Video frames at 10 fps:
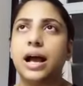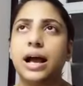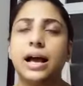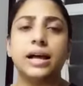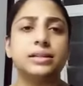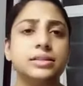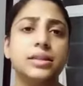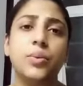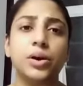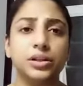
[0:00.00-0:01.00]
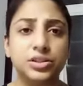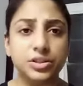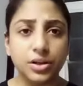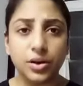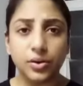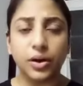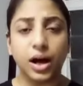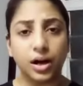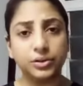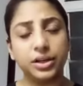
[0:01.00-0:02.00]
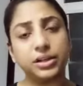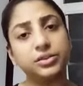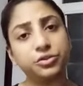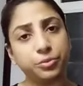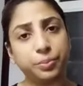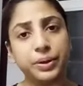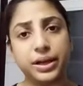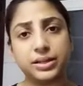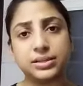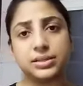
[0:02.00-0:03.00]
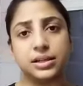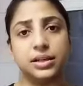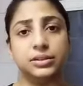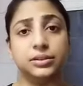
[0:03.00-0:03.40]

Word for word: And they wanted to know how they can replace uh,